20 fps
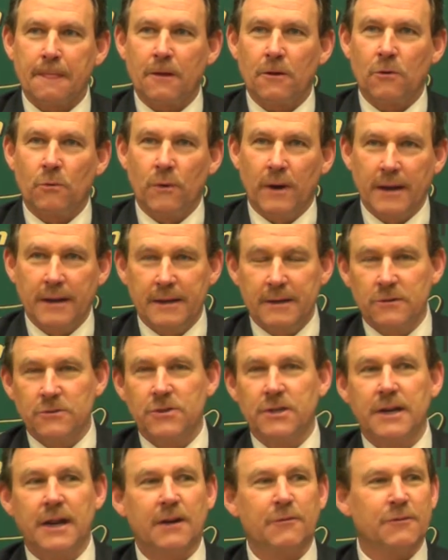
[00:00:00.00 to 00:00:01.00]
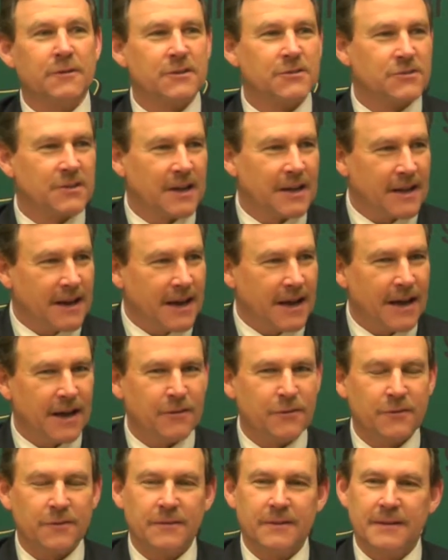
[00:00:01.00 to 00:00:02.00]
Great energy and effort in the second
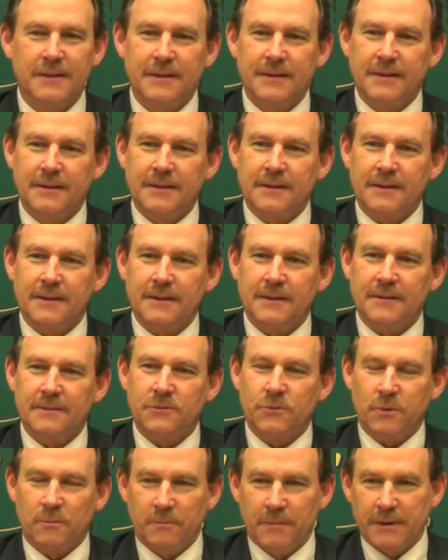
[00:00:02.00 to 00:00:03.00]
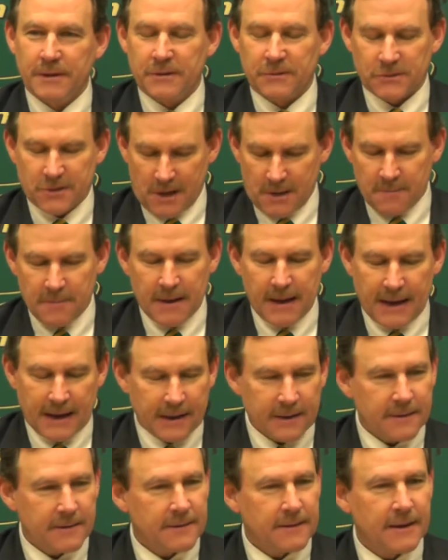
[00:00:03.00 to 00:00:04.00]
half, tremendous
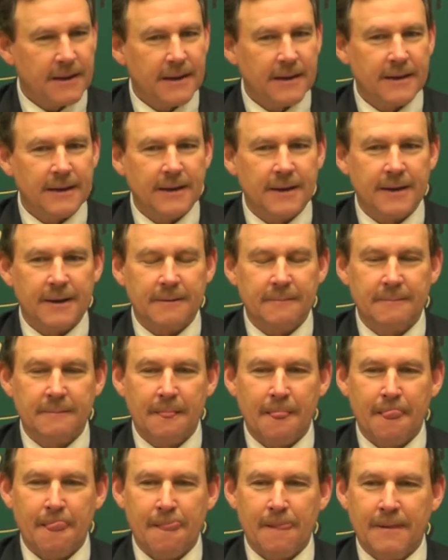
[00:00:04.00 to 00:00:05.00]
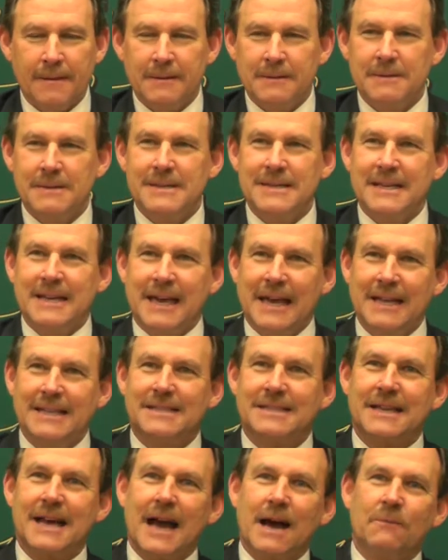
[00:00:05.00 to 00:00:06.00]
comeback, and
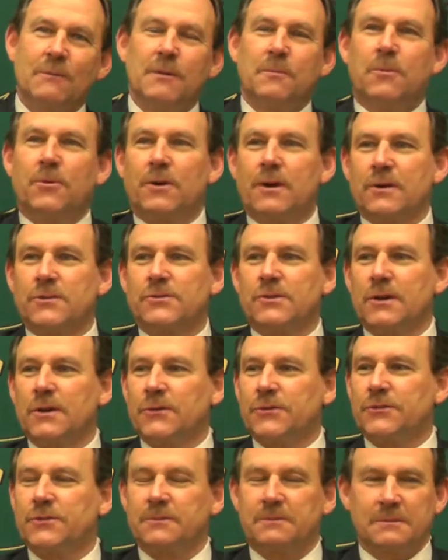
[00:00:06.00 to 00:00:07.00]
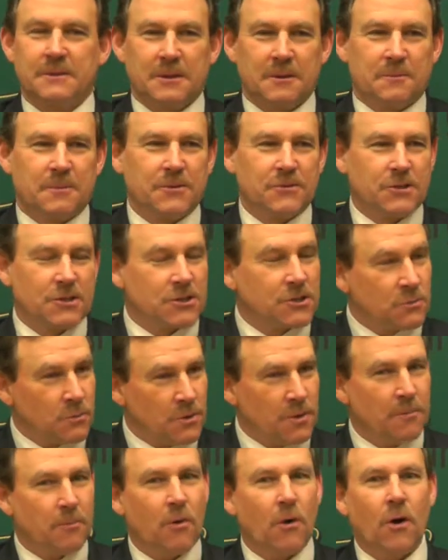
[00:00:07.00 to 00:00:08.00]
each time we put ourselves in a position
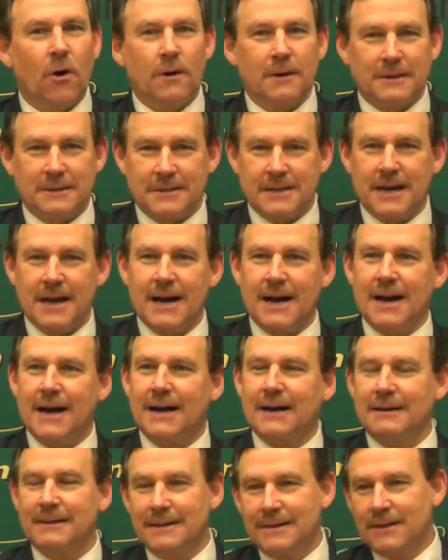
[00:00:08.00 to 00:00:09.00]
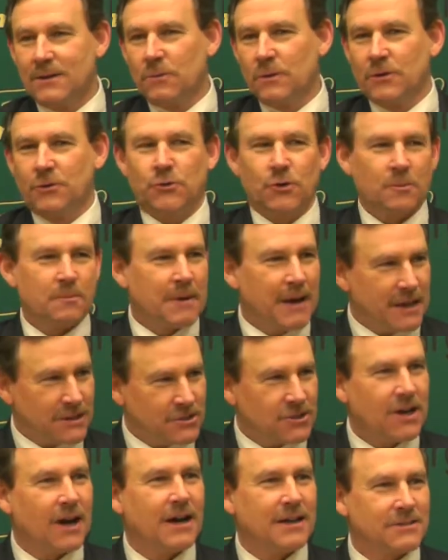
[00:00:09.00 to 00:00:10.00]
with a ball and a tie, we took bad
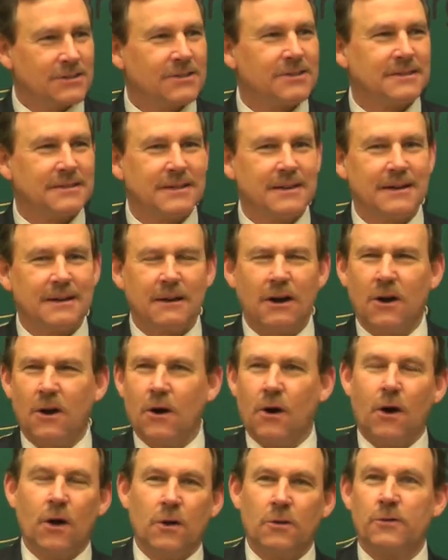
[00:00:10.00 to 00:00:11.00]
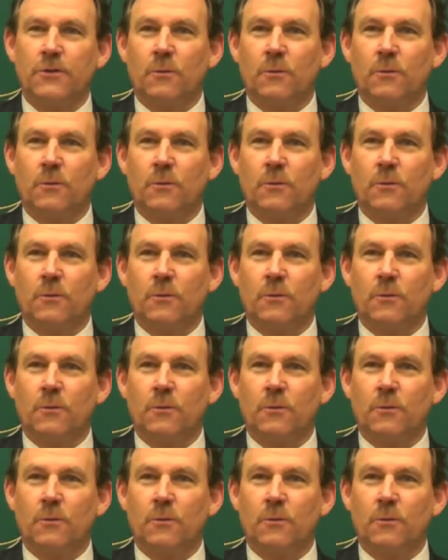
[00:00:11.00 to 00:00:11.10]
shots. Other